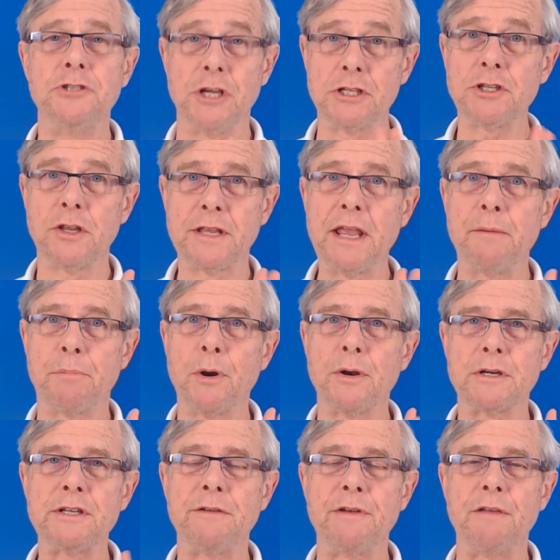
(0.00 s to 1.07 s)
Just looking at
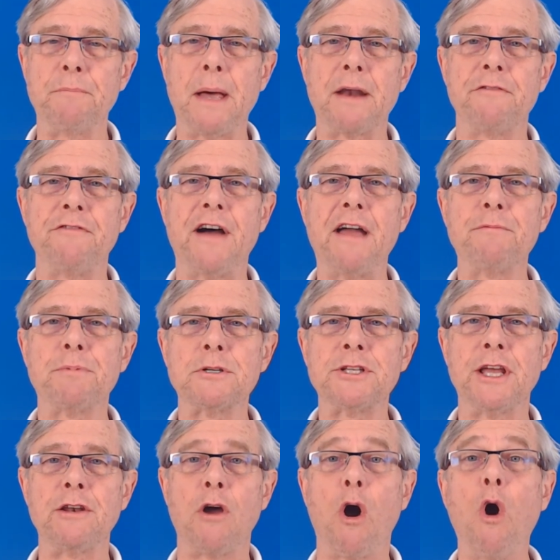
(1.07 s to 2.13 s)
productivity, about a
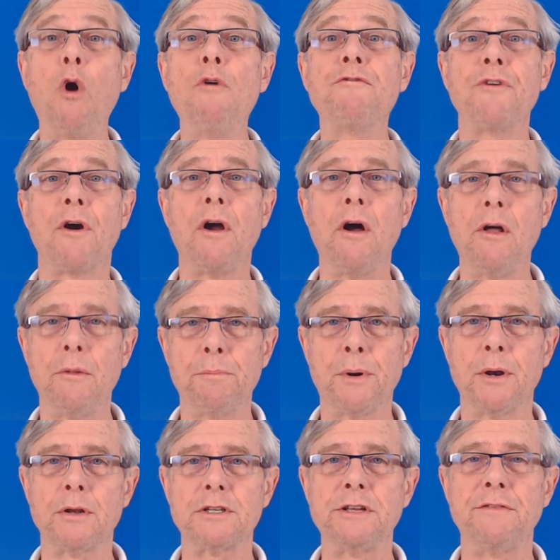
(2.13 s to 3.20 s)
5% overall
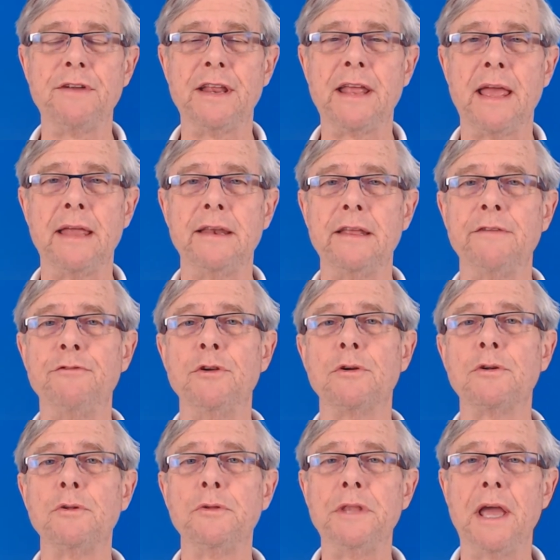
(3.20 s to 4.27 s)
productivity gain if you
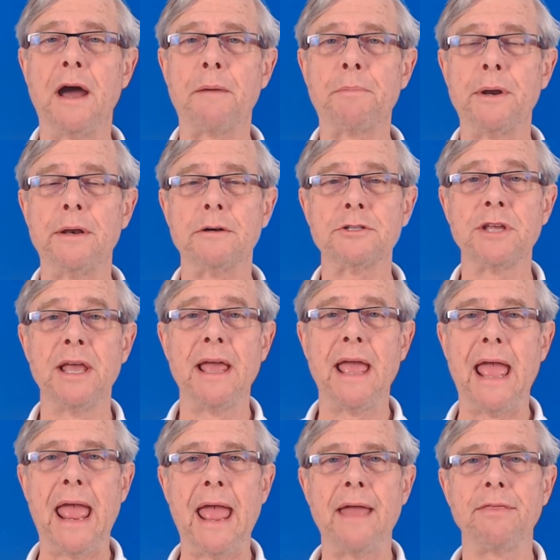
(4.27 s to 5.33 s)
include the operators
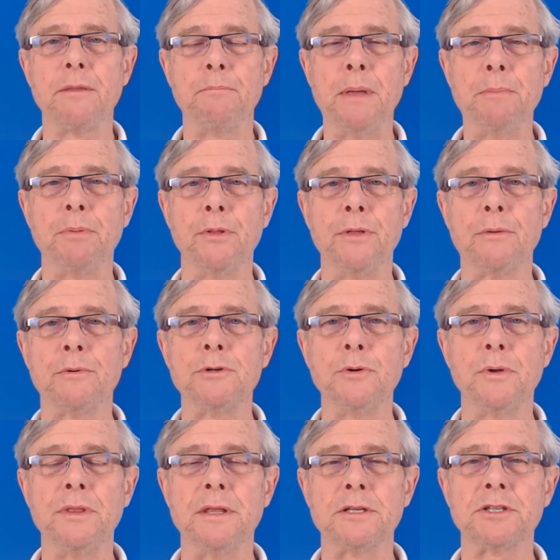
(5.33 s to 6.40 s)
and the people that were
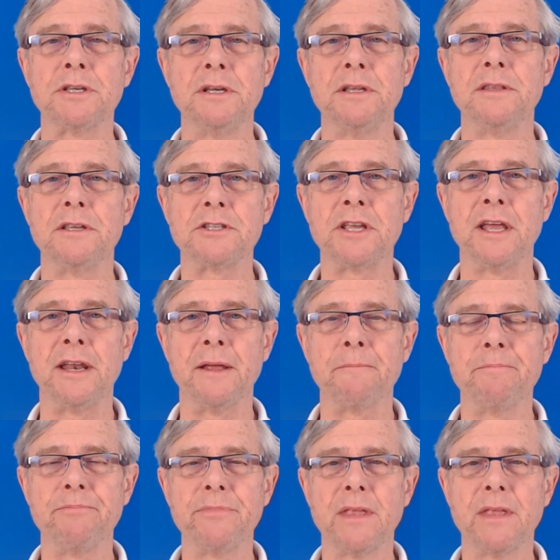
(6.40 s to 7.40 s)
doing this kitting.